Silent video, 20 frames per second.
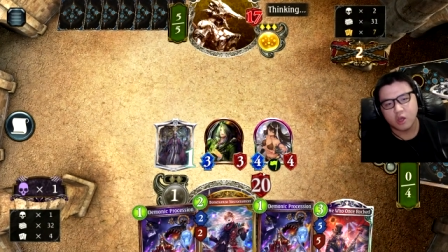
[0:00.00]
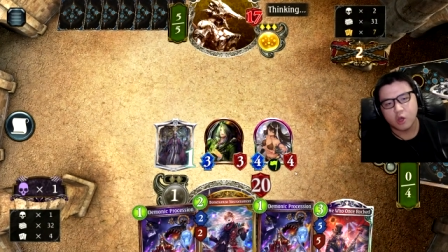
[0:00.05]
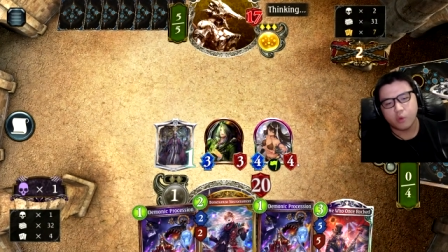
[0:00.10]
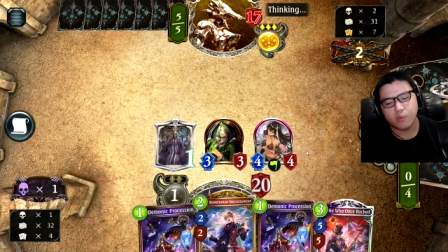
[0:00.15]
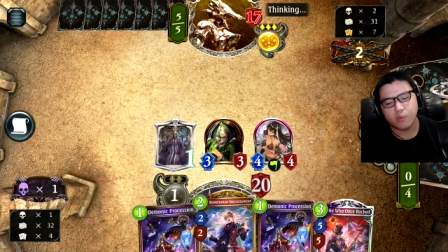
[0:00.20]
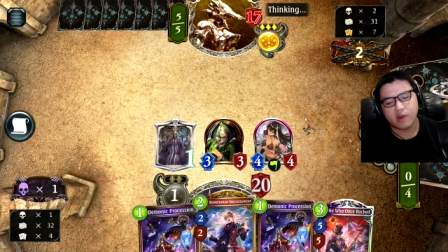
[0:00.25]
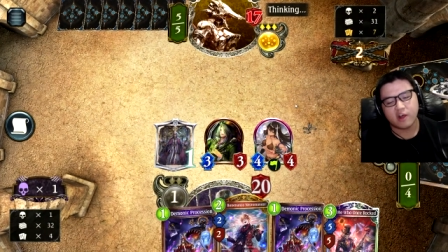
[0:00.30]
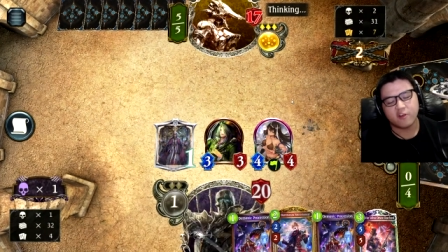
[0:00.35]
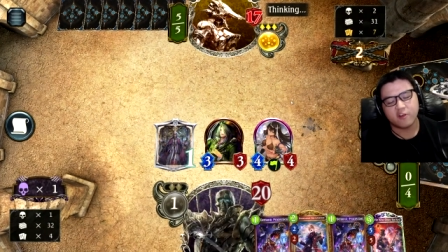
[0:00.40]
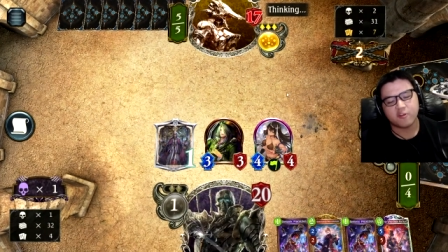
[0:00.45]

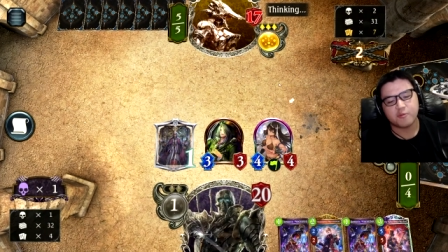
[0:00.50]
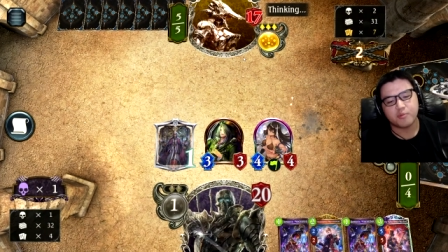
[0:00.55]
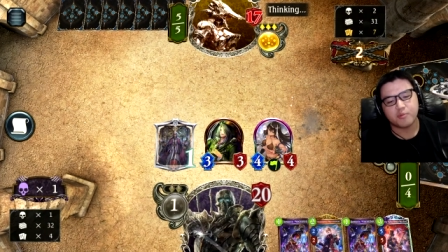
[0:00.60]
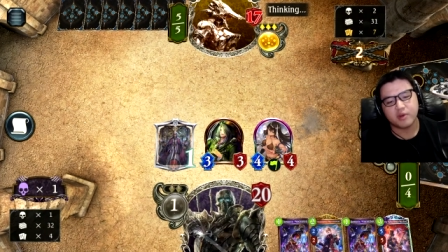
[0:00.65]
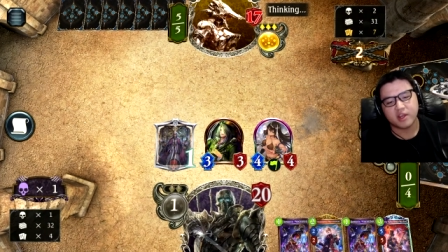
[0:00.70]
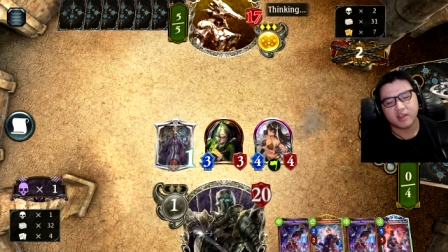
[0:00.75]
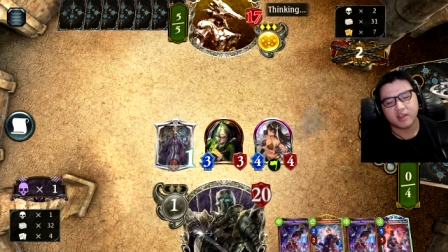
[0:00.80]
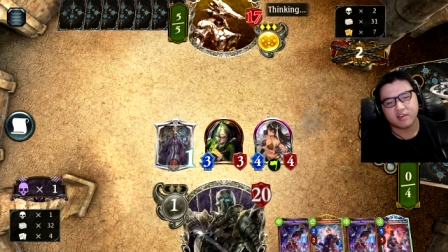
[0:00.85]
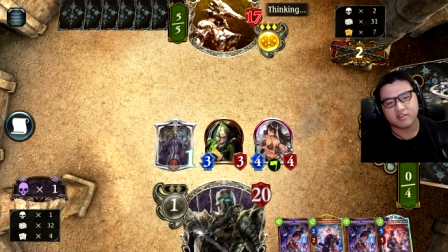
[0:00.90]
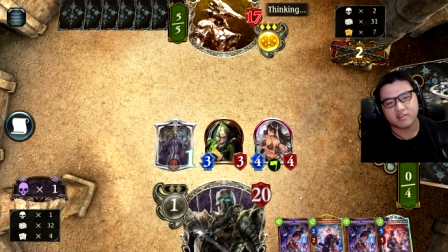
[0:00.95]
Well,
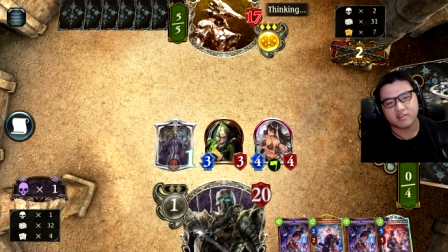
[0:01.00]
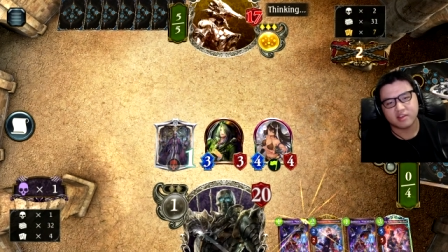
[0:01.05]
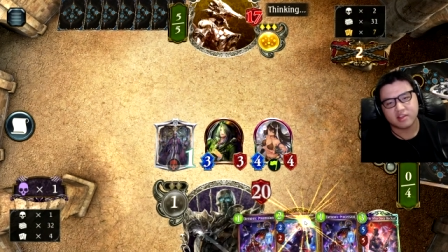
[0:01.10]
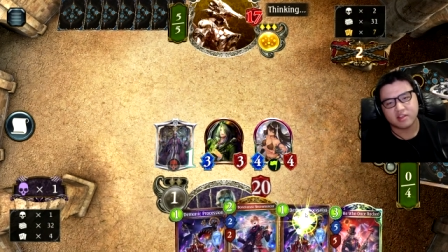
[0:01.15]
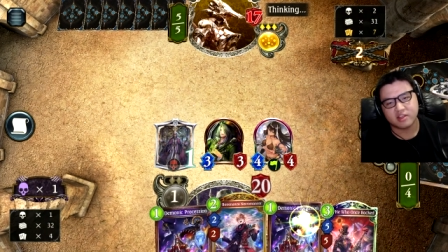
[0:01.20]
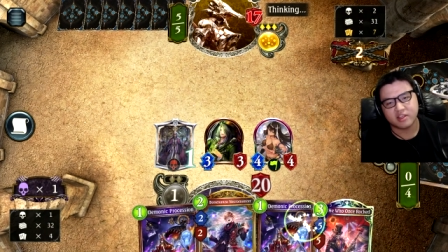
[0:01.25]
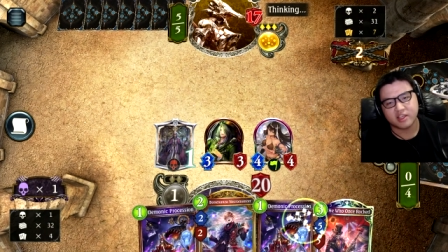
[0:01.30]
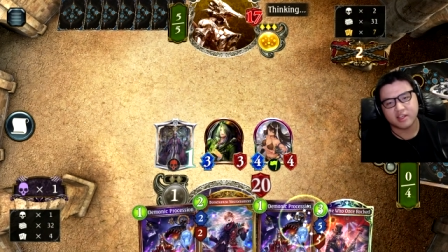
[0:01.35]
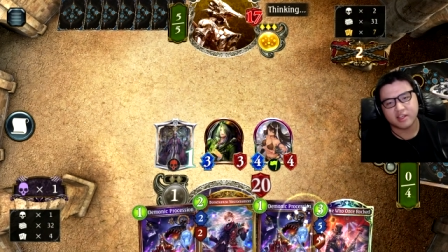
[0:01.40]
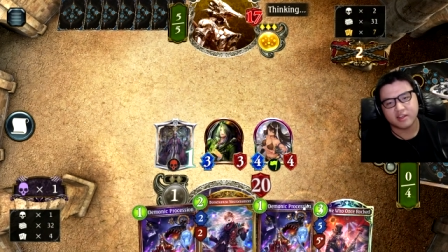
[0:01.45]
Spring is the
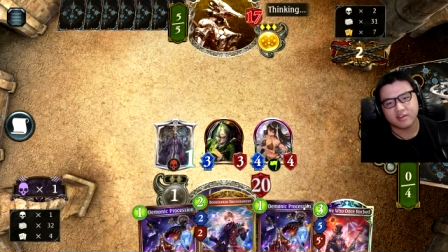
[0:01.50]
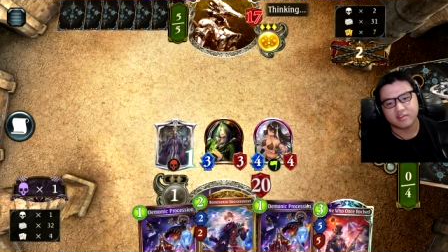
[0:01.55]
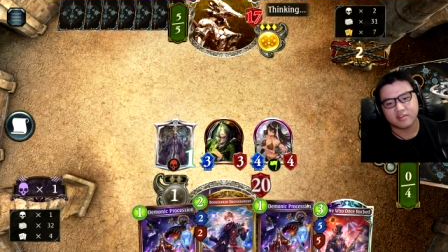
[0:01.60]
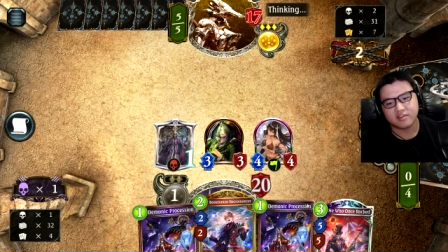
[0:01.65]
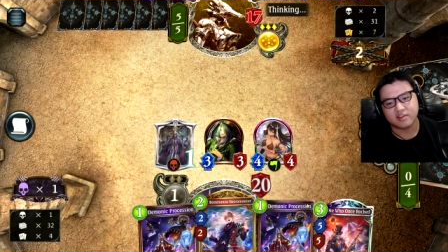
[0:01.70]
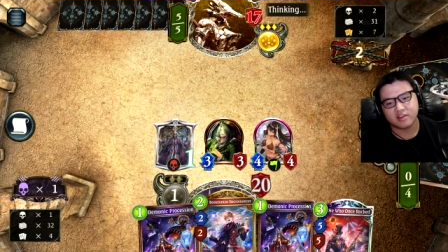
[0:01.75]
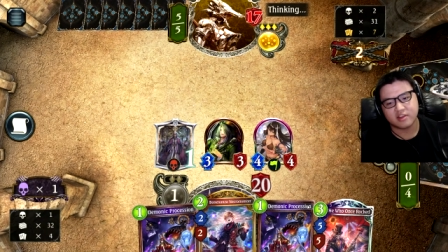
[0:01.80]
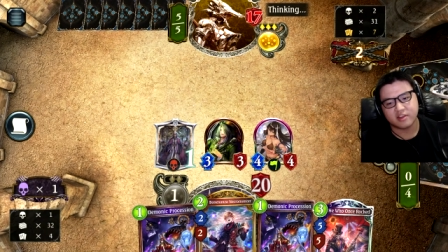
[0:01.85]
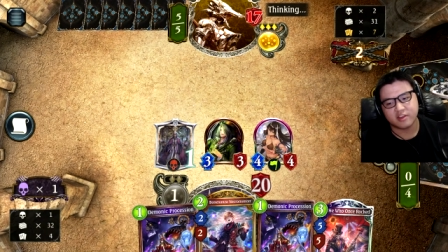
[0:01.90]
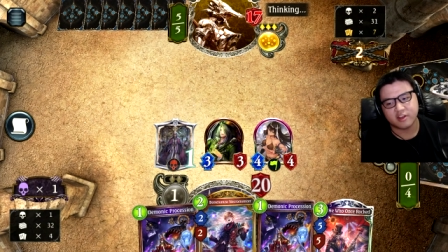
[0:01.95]

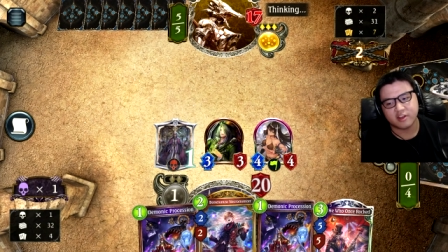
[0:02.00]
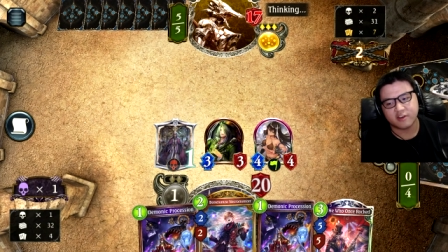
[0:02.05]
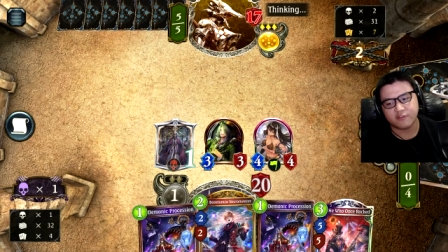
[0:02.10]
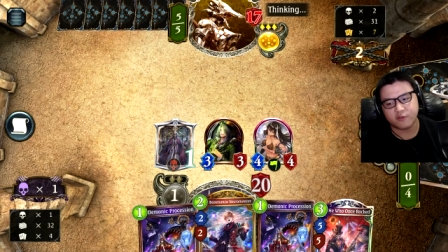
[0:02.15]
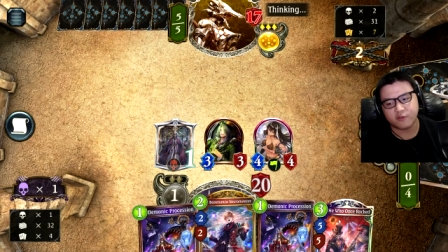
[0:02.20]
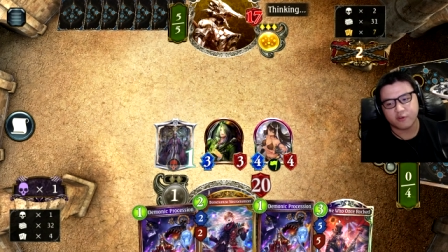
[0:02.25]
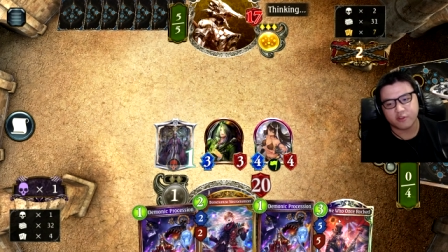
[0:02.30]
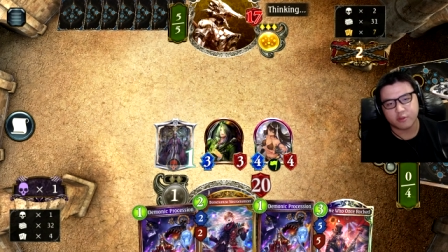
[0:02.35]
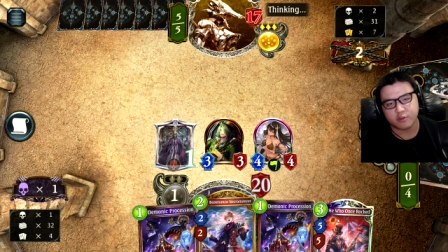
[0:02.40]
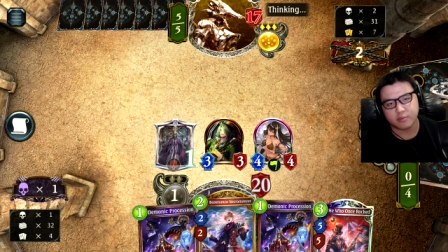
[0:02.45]
cleanest clear for
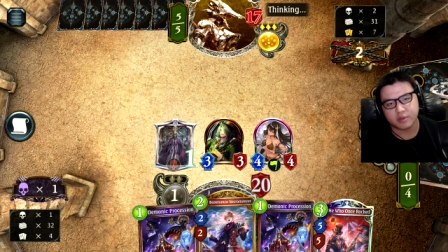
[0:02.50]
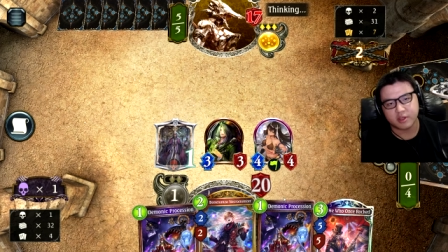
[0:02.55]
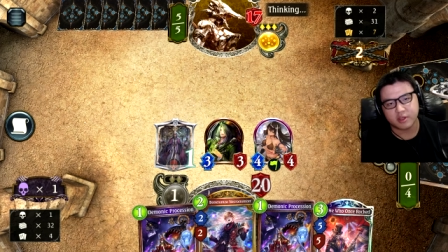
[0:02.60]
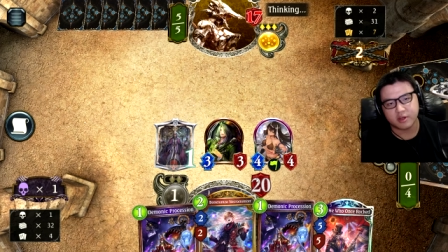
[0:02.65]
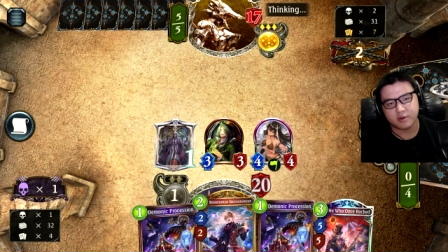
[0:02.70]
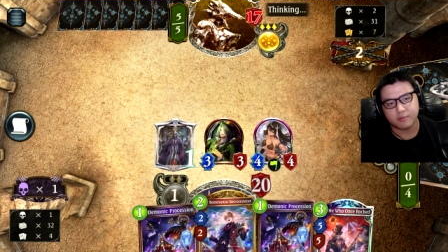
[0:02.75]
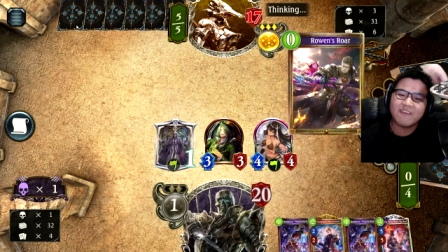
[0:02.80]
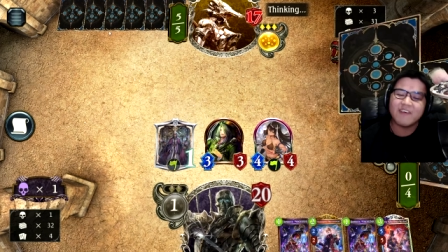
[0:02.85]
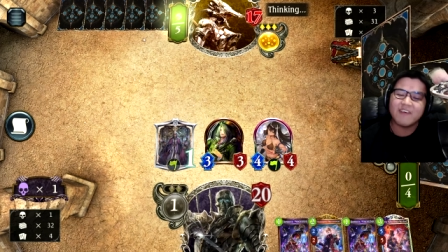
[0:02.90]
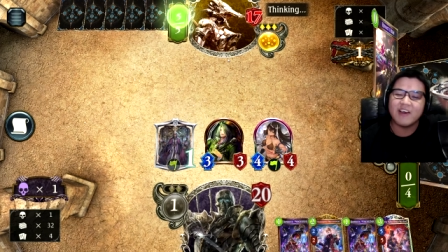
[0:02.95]
them
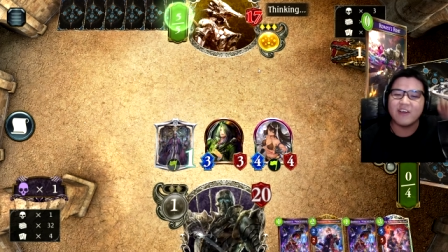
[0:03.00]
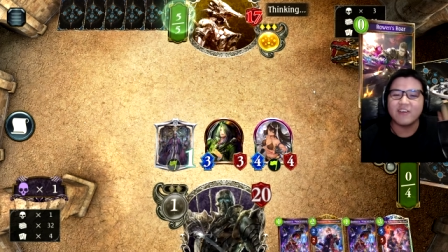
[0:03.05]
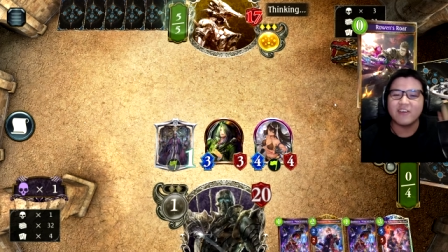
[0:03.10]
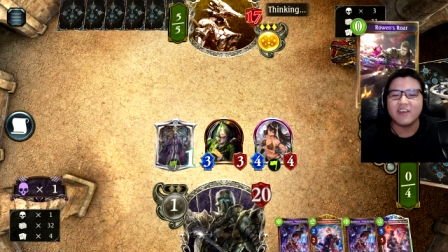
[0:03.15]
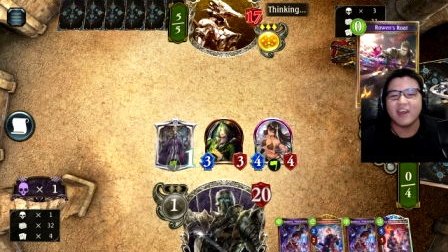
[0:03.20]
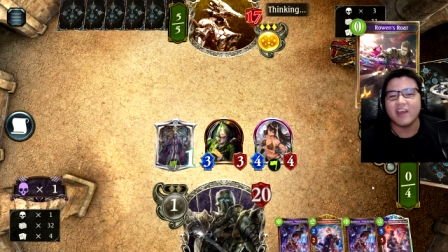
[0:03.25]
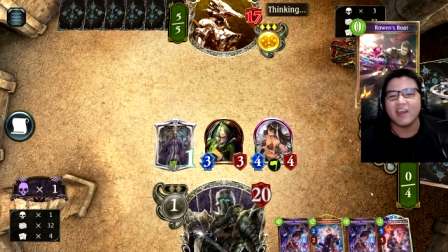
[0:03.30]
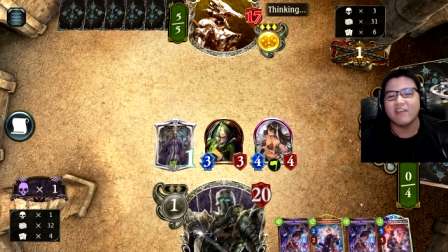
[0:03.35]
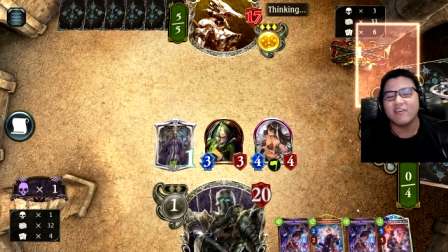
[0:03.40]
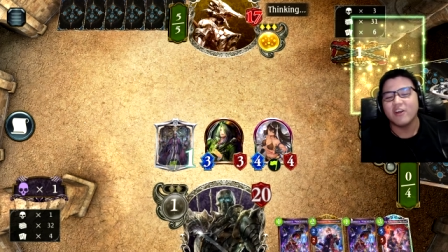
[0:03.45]

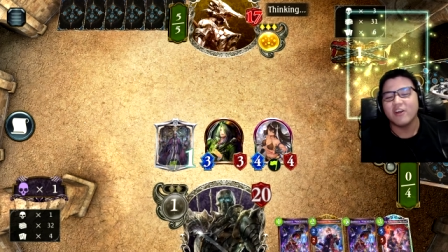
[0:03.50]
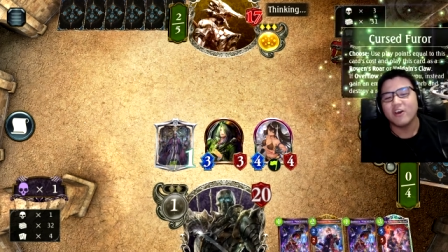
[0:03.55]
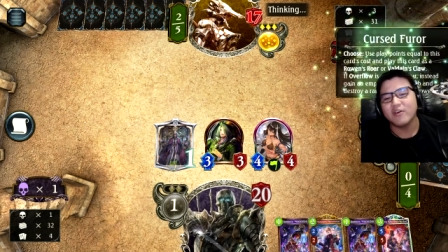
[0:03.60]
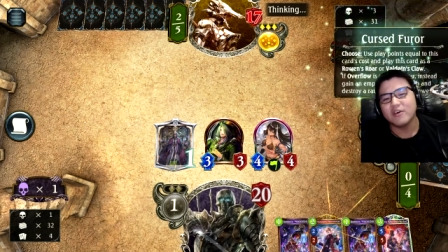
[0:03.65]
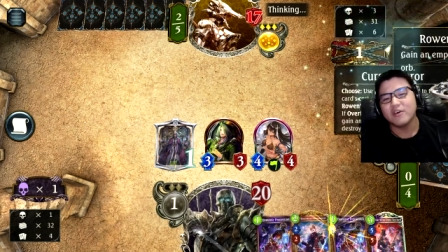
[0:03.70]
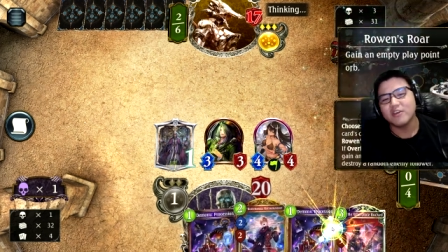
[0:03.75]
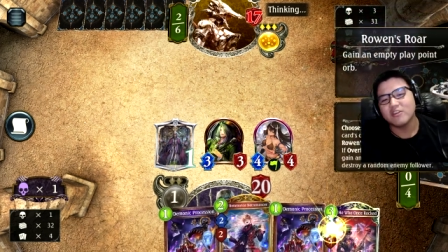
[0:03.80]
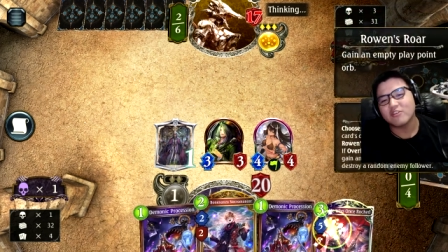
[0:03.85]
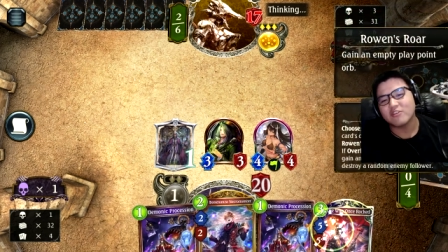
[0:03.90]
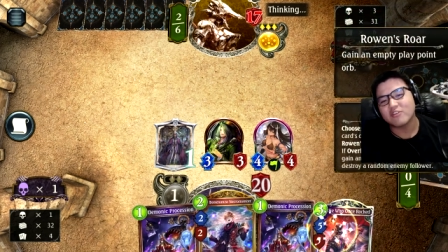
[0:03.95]
Okay,
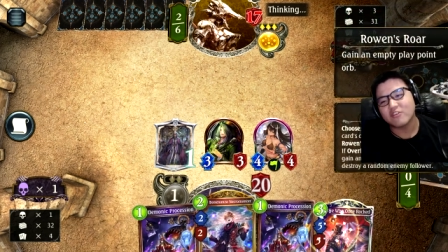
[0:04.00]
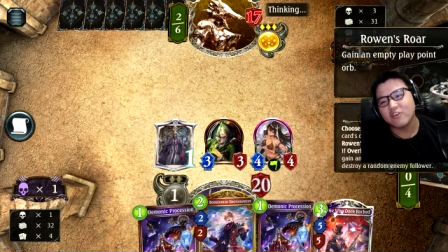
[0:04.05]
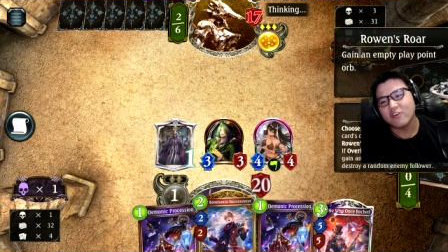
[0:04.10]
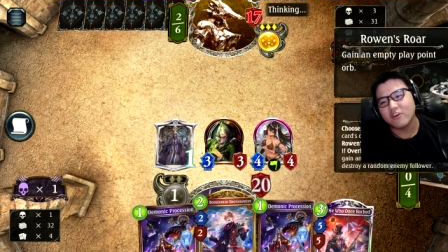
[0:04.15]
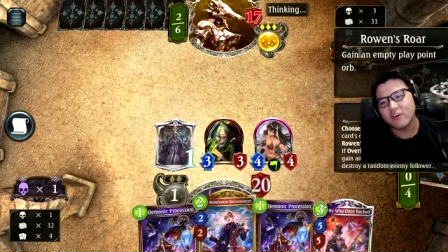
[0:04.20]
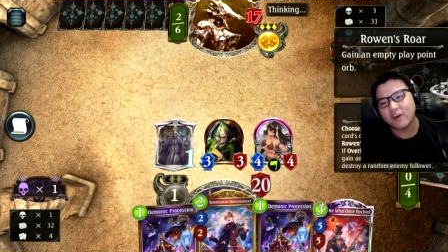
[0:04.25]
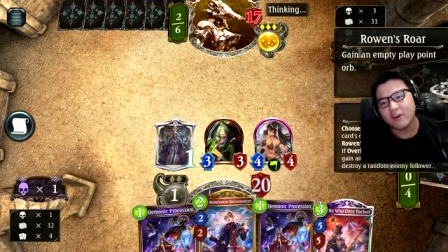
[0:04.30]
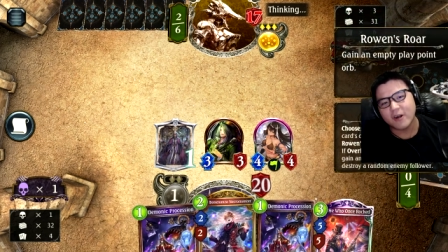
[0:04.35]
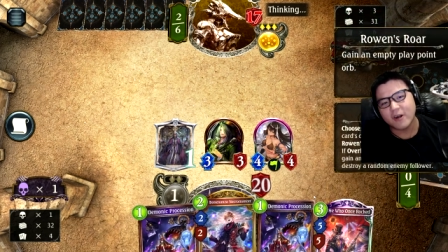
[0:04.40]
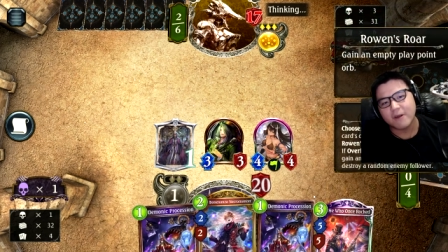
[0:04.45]
Rowan's
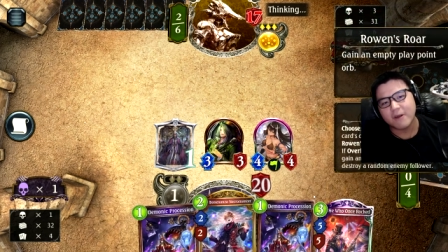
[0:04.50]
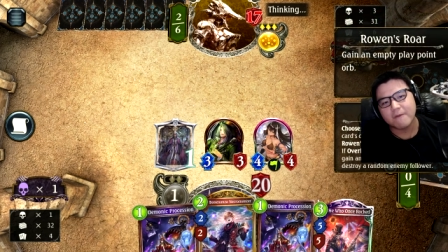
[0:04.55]
Roar.